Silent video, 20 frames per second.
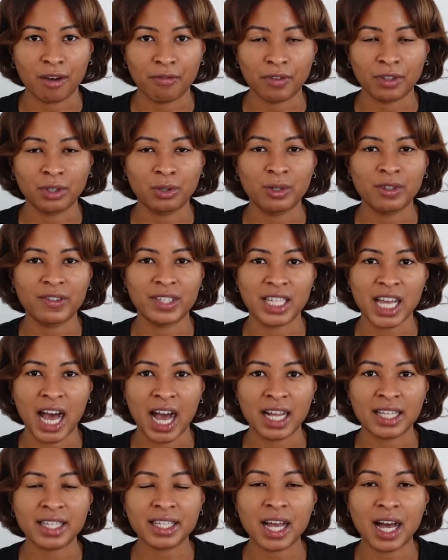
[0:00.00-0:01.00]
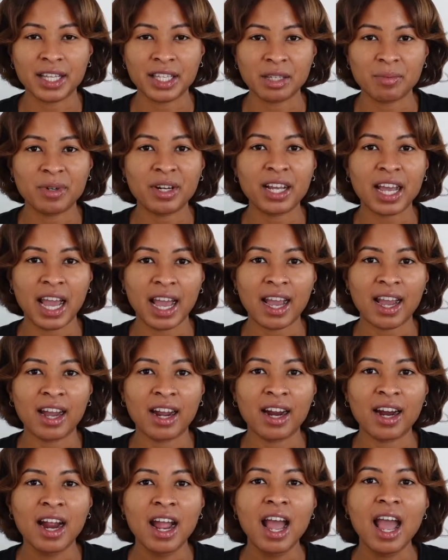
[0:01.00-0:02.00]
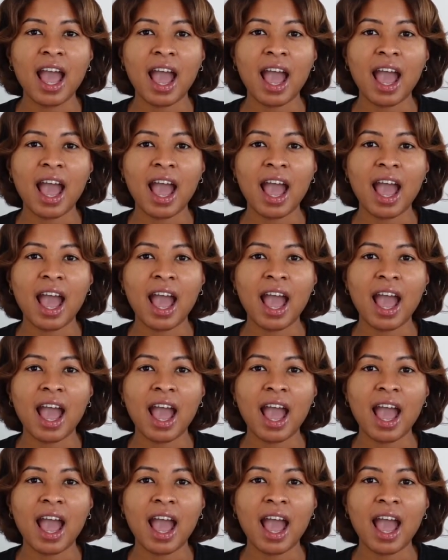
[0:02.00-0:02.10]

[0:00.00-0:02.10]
for Louis Vuitton's customer care,